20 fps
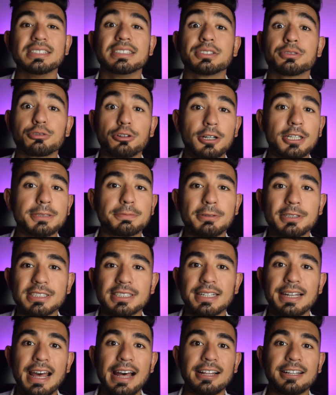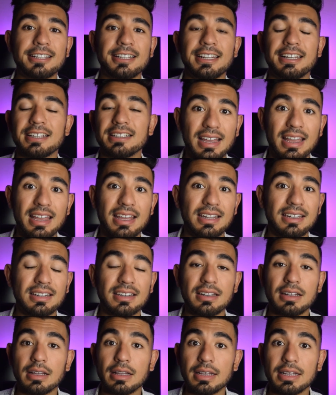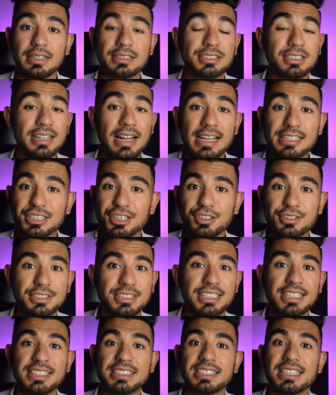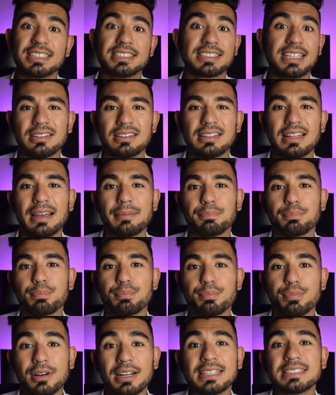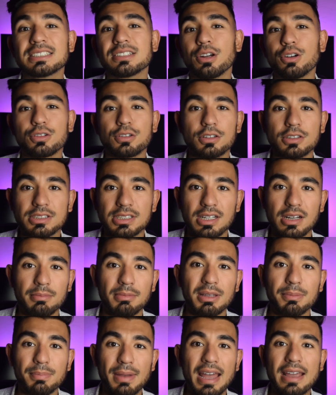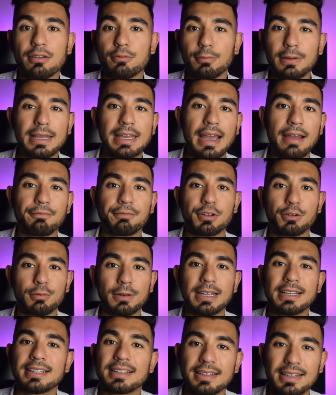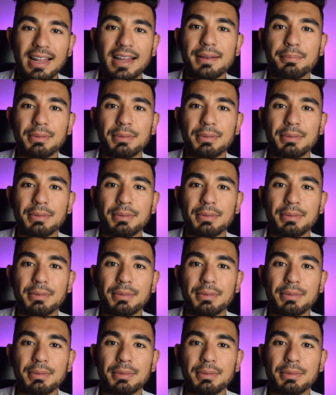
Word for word: it's Roy's personality and international cheeses that brings locals coming back week after week like